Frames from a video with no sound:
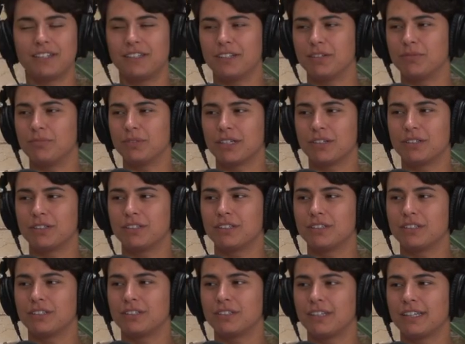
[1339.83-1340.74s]
them that
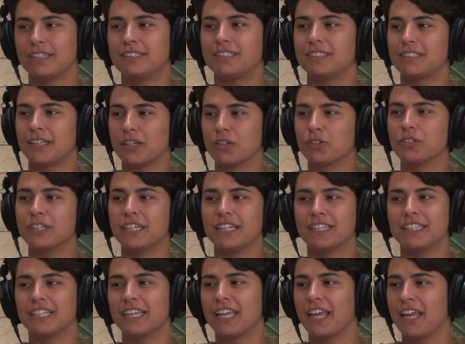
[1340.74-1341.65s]
this is at Creek
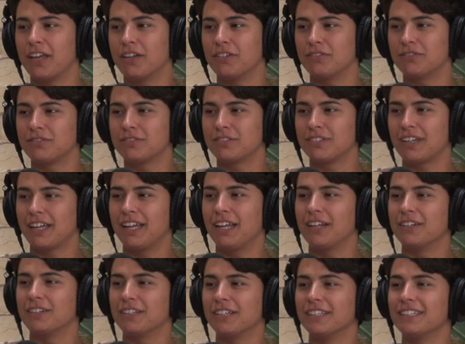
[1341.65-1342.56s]
in the Cave. Uh,
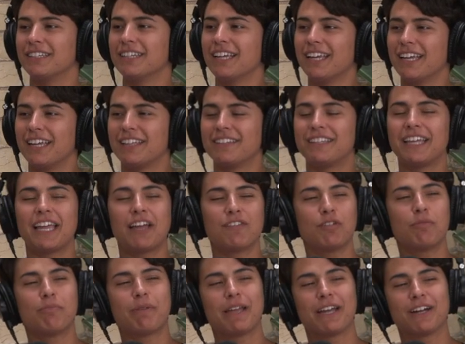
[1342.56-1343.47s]
Creek uh, in the Cave is a,
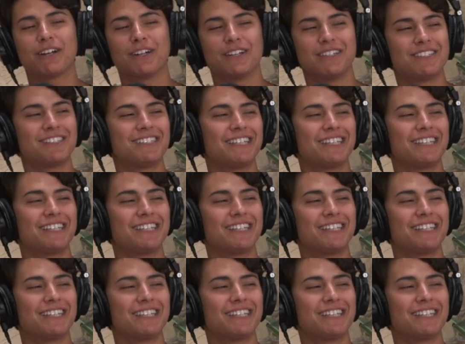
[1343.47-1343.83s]
a comedy club.